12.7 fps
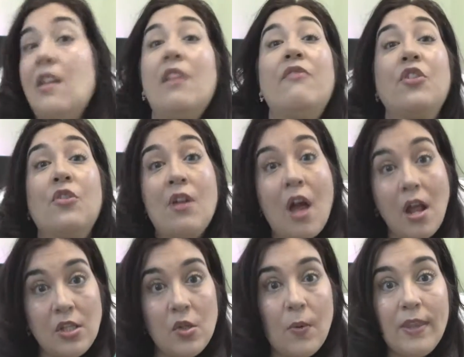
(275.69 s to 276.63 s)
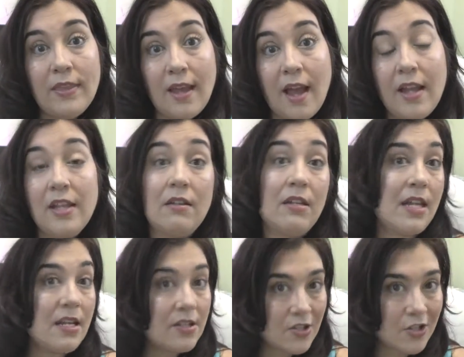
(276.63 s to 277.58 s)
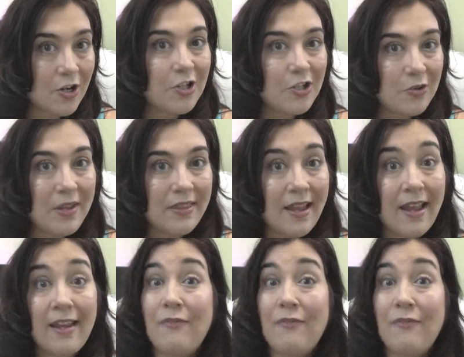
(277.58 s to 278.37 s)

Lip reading: And if you're not doing that, you need to start doing that.